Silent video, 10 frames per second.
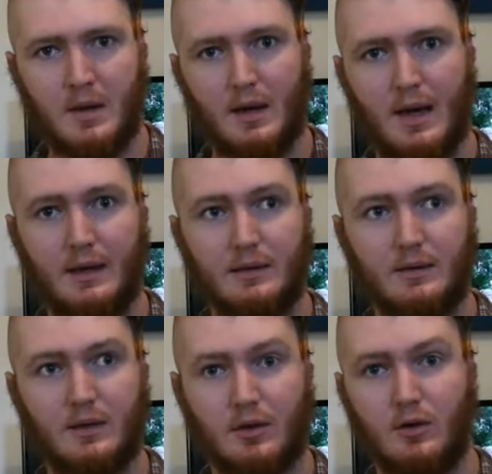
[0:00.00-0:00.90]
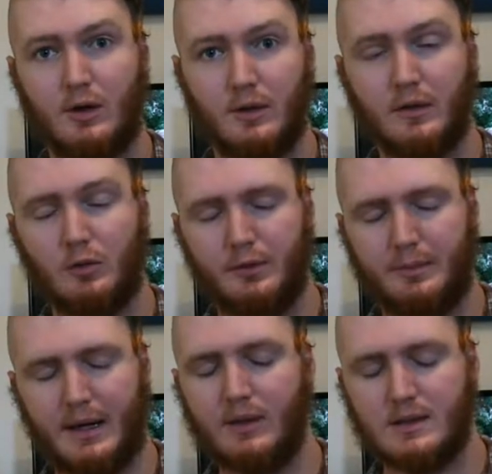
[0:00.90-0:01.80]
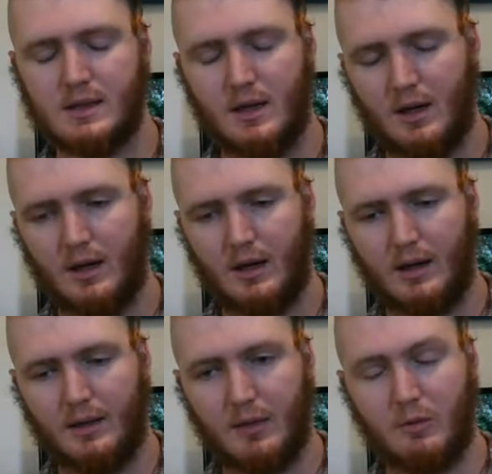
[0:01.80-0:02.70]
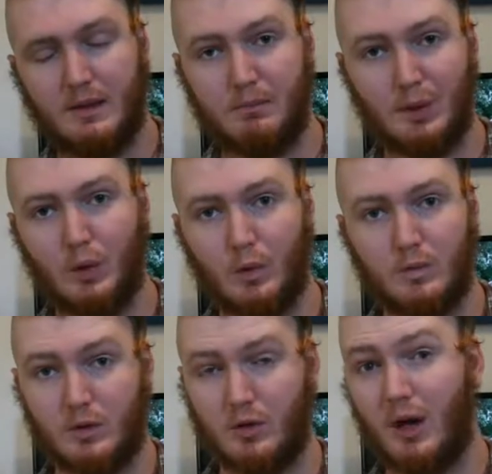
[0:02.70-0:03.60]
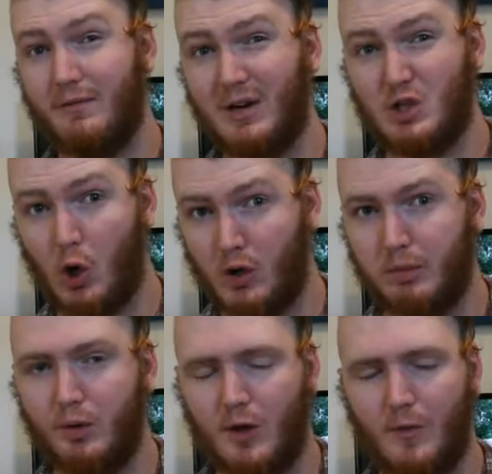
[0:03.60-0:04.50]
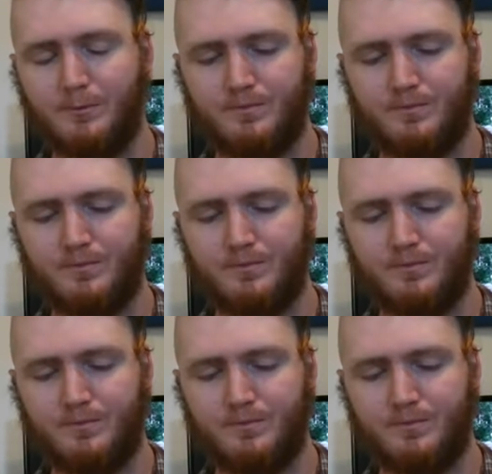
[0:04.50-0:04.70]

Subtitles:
And the Kororoa, the little blue penguins, they would be blue, or a very dark blue though,